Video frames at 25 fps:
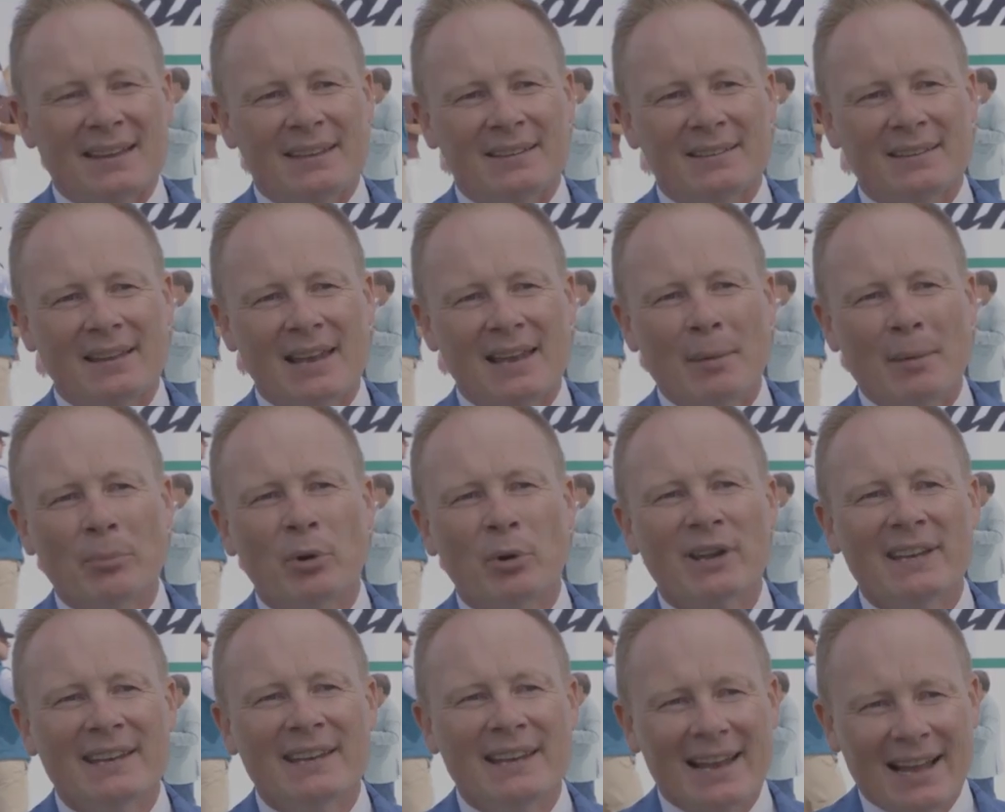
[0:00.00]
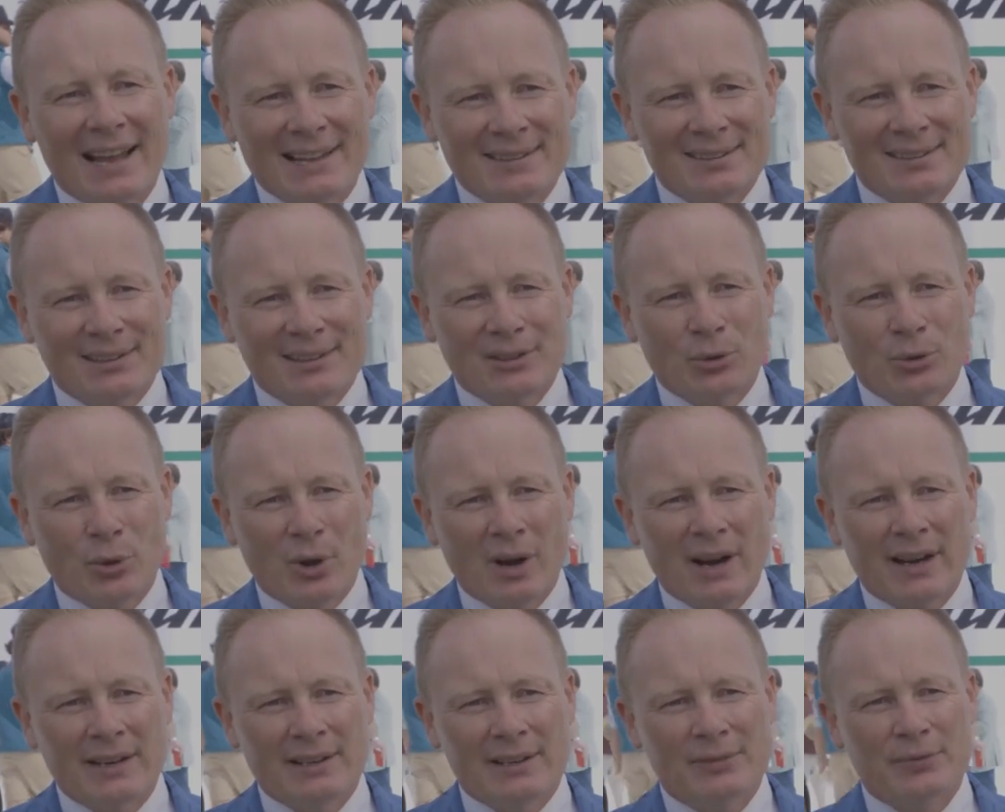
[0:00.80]
The Lamborghini
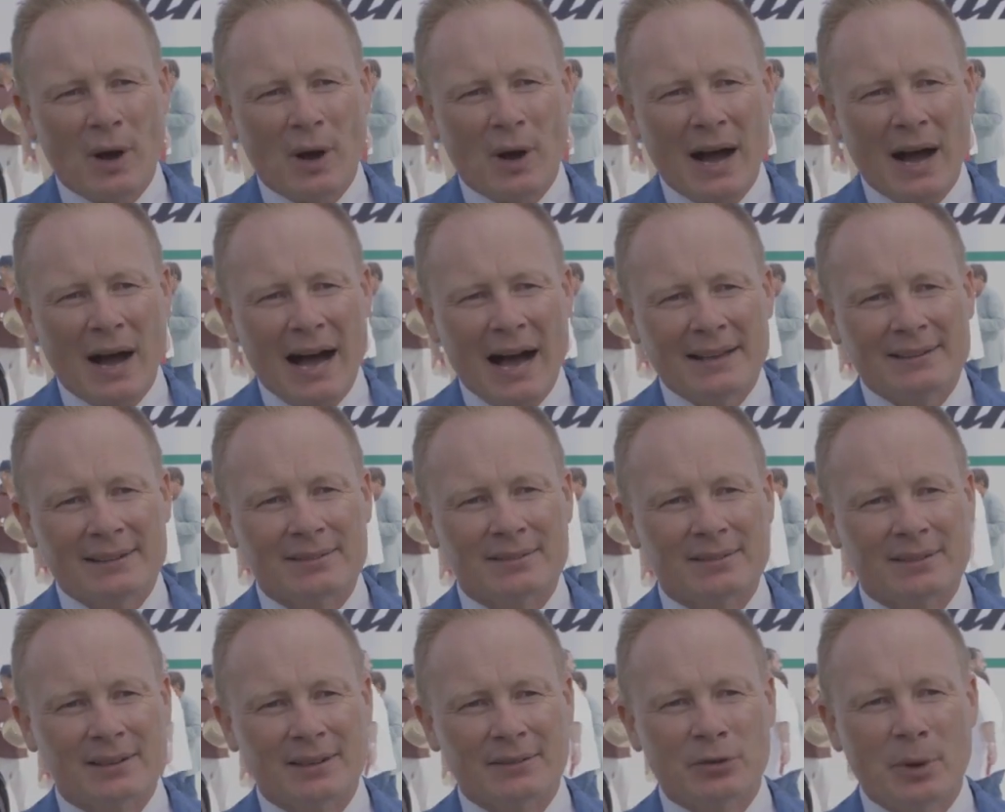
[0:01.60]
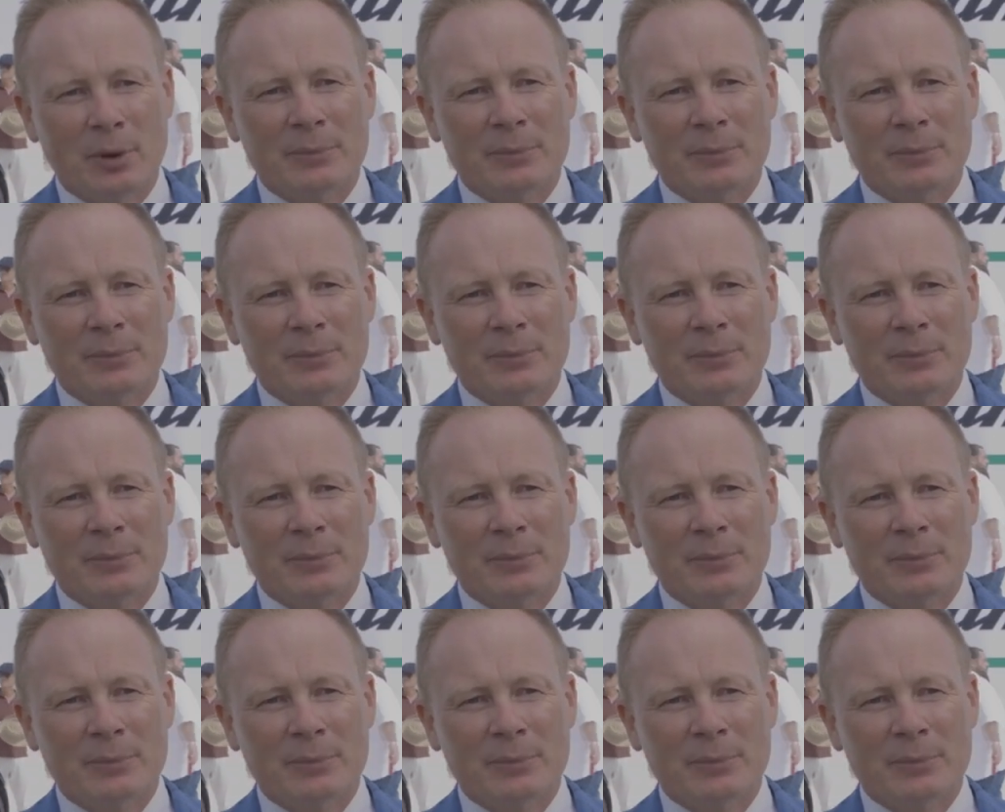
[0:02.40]
Lanzador is for us uh,